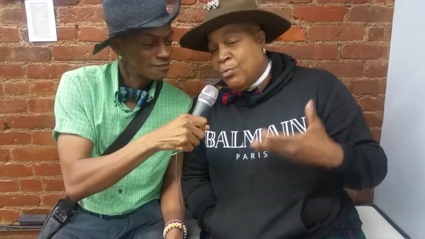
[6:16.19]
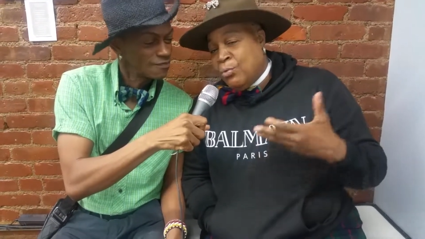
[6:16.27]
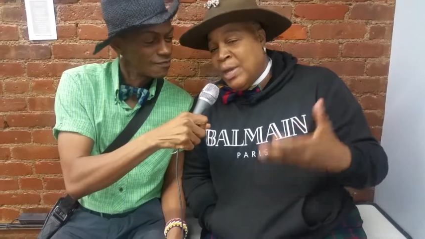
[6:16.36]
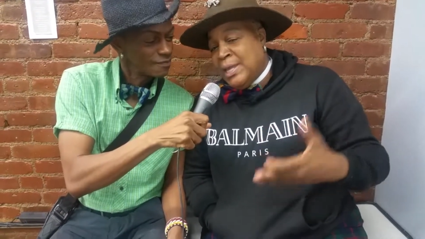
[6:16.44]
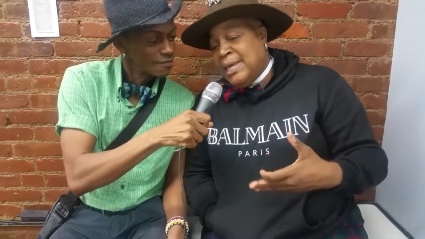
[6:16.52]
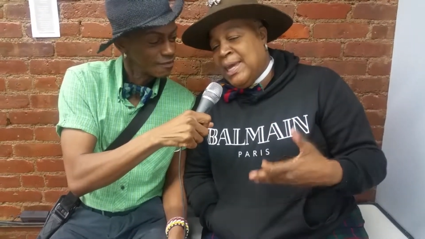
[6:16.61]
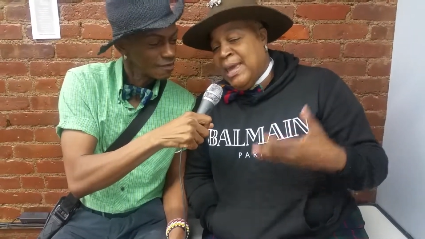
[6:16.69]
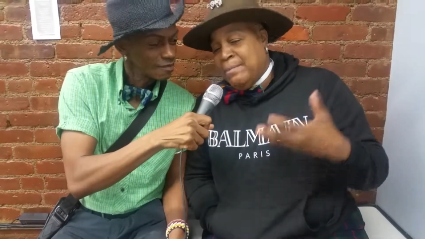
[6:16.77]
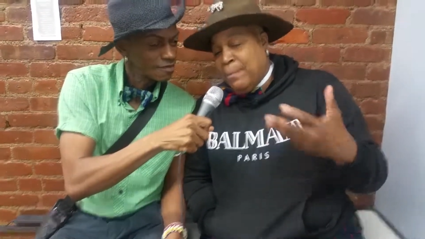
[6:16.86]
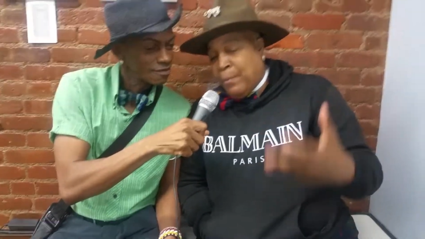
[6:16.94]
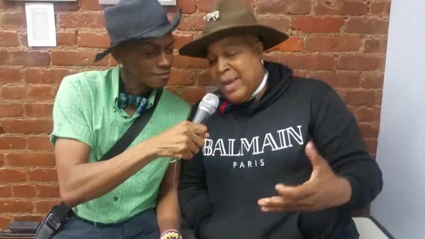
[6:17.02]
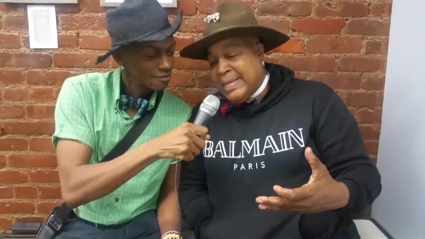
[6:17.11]
Speaker 1: Really
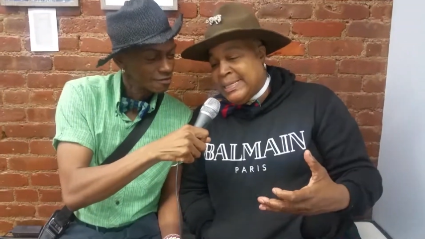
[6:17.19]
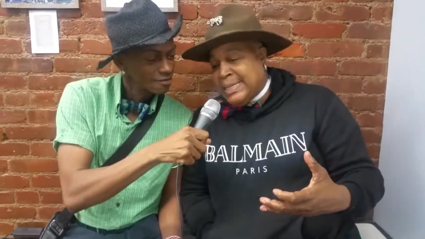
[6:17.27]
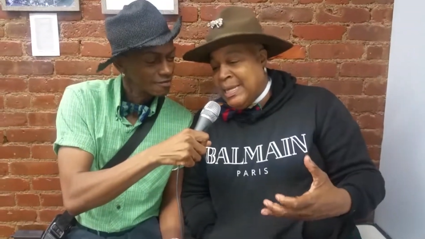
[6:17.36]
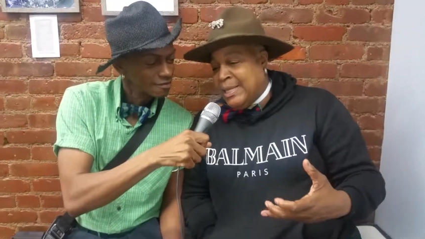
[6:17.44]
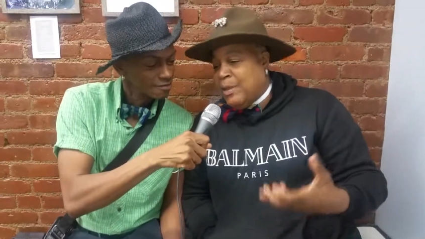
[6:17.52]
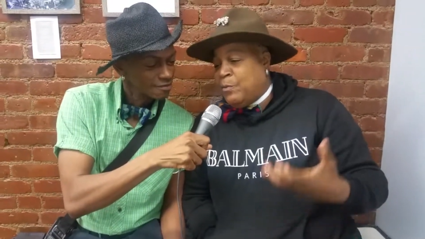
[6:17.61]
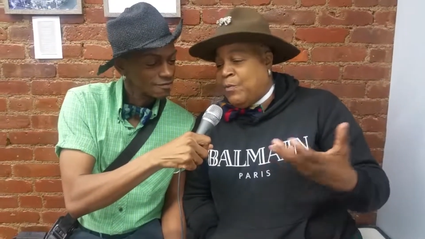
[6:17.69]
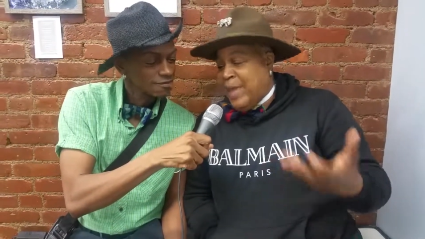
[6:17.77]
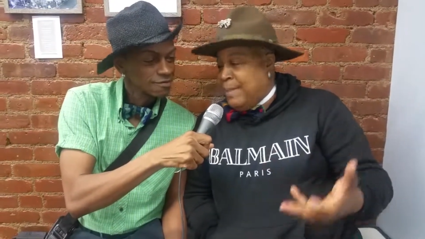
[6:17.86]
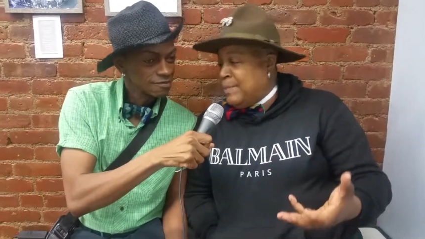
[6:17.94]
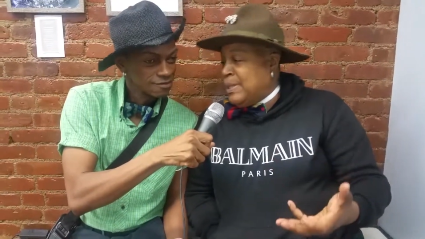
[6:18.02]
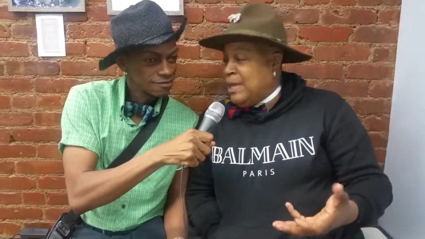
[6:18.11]
embracing the
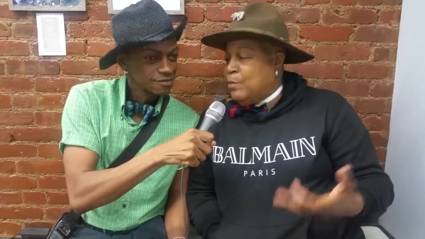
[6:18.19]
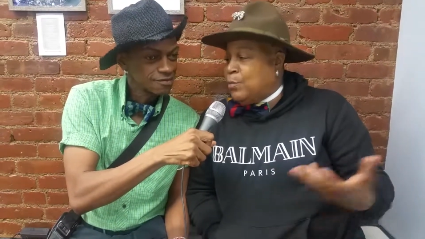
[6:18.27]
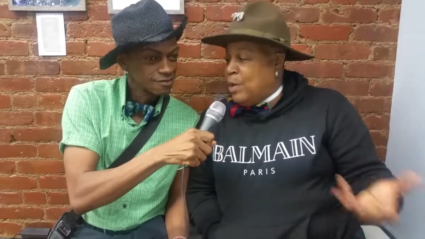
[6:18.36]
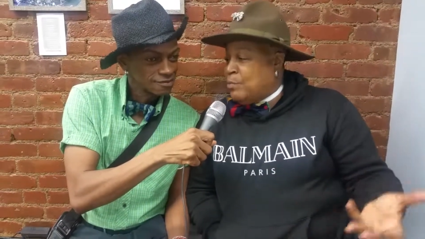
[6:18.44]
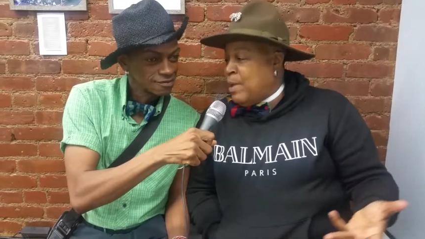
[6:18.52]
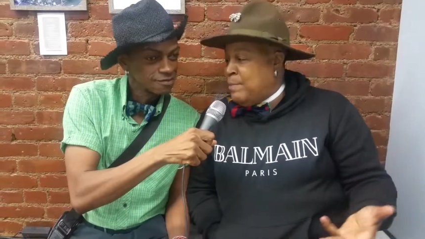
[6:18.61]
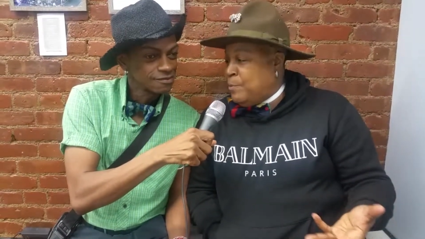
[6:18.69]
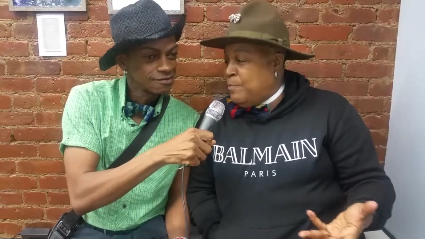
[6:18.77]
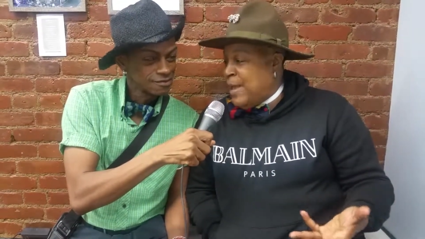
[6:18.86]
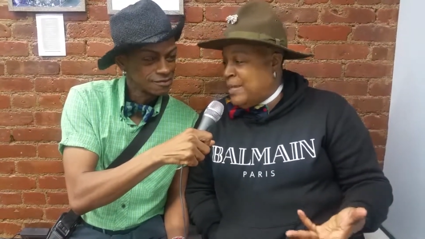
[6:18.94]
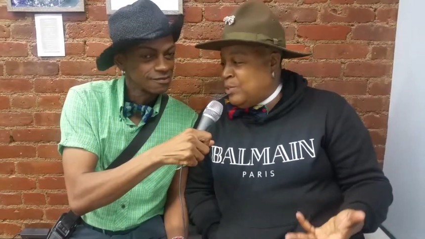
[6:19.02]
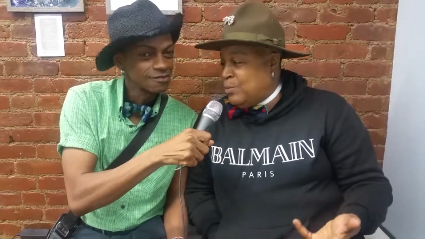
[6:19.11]
family of what Rainbow
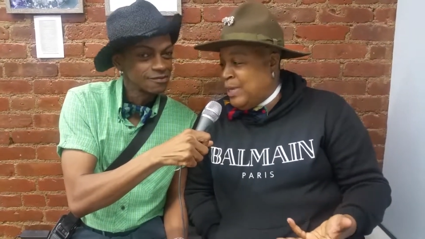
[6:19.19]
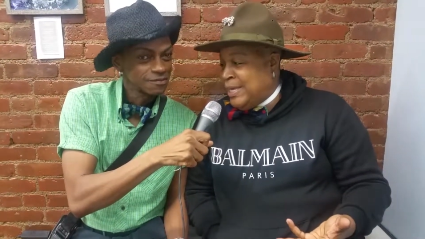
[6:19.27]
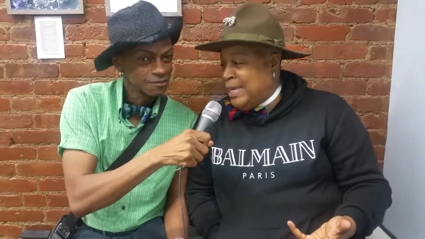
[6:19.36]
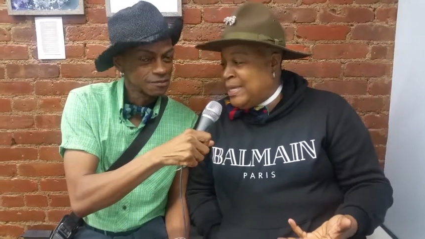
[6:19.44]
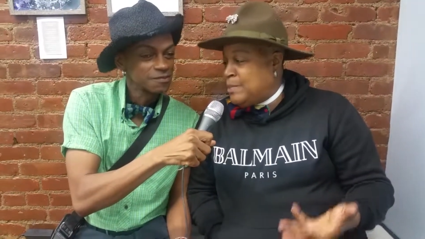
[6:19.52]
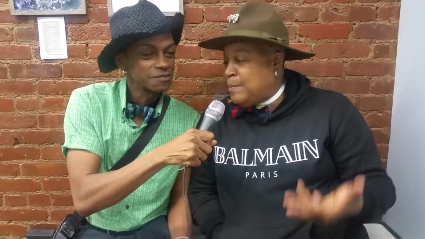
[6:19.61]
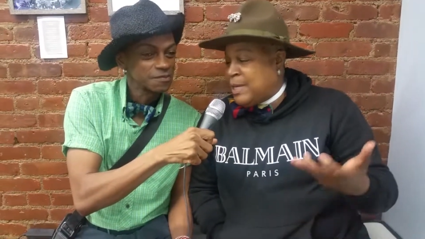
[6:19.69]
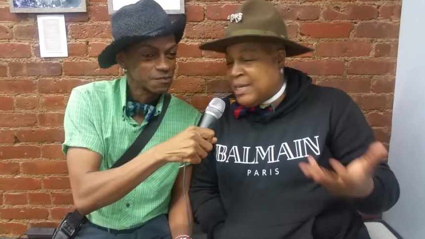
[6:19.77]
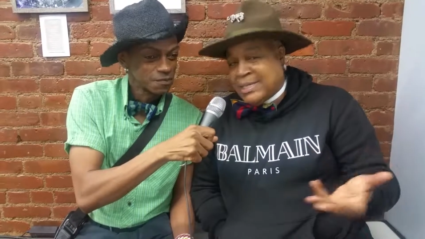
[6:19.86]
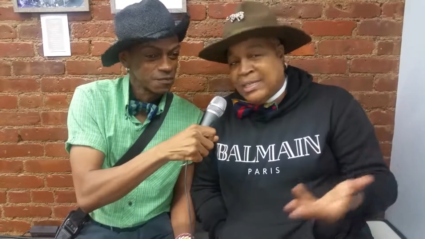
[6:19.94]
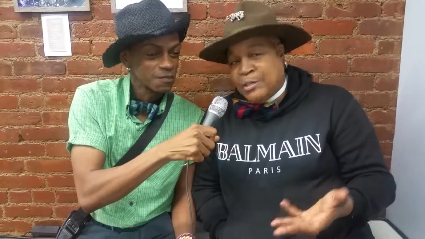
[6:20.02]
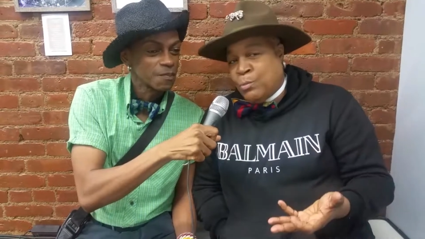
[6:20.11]
Fashion Week is
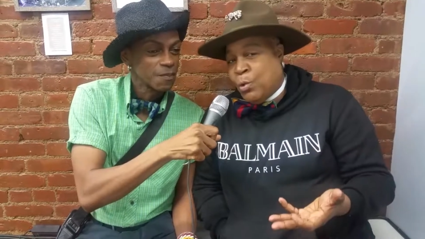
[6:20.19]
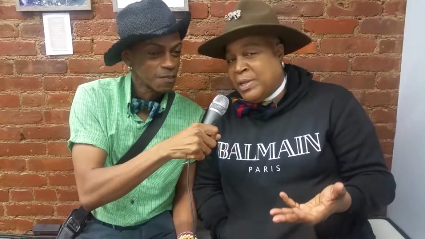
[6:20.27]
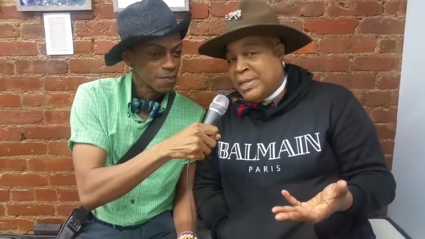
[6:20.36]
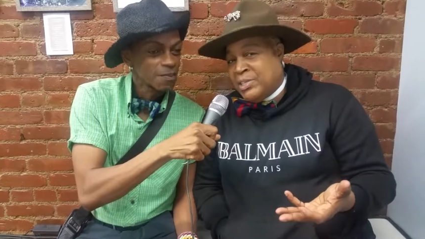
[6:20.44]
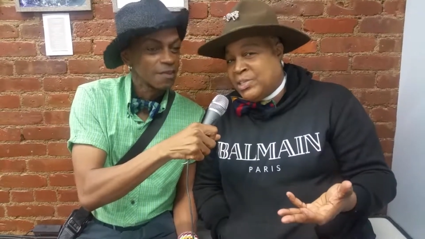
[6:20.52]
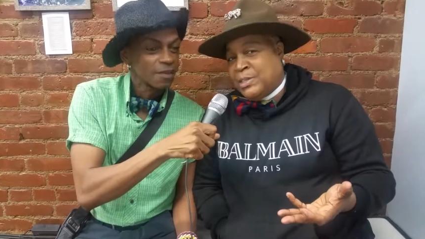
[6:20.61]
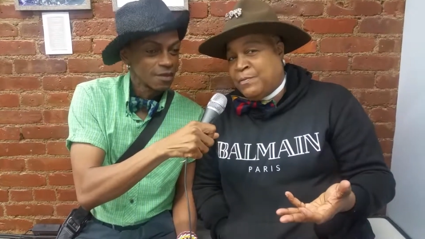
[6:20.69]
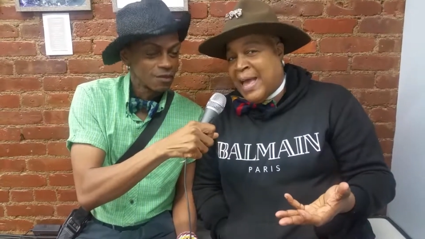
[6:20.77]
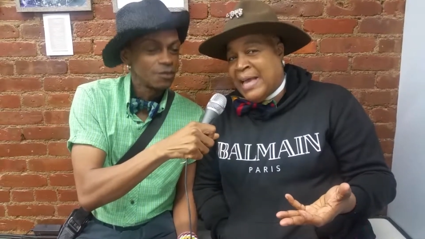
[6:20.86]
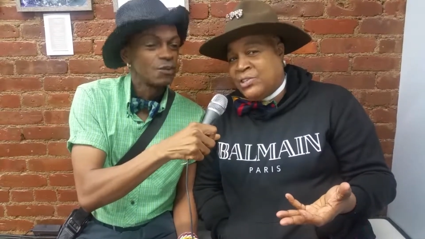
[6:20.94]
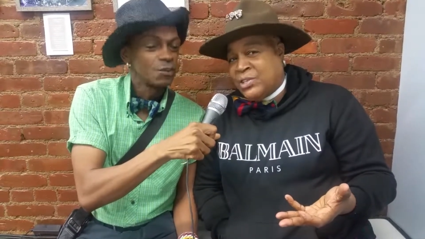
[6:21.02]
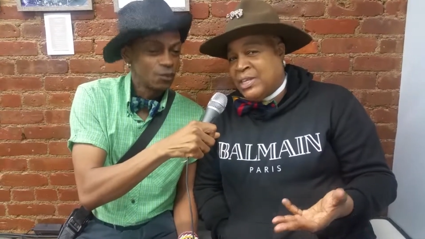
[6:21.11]
because it's more than just
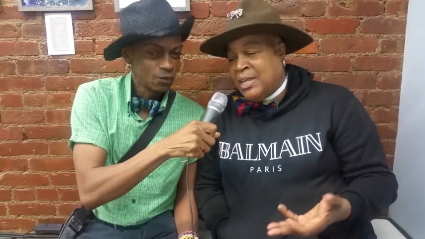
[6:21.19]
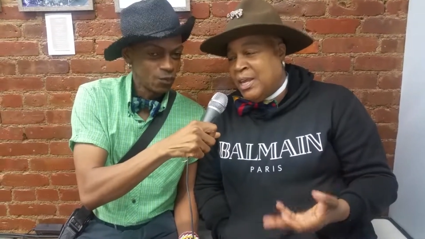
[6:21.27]
fashion.